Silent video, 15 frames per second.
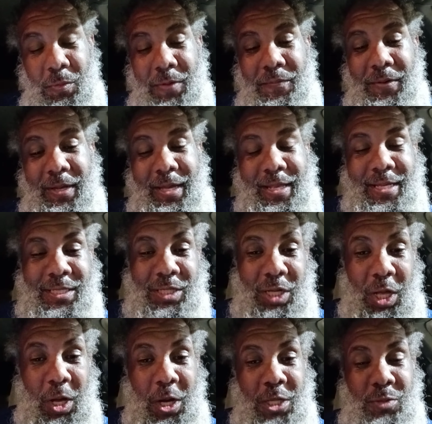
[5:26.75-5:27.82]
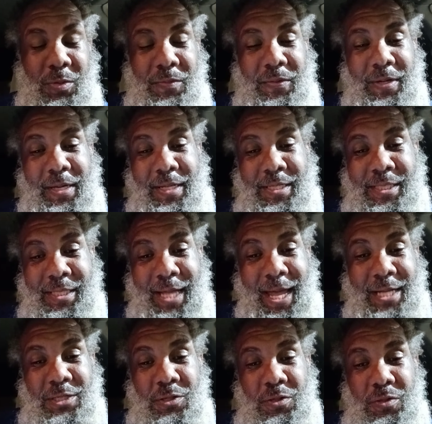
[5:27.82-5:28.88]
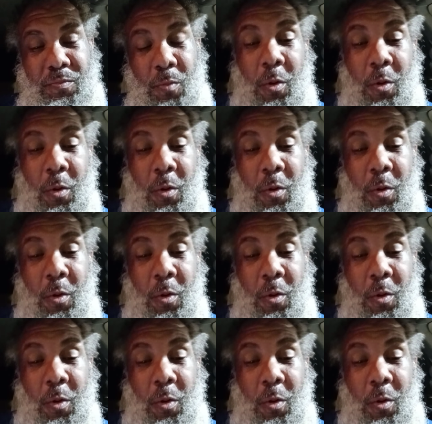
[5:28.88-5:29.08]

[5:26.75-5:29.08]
we forget his laws, we forget his statutes.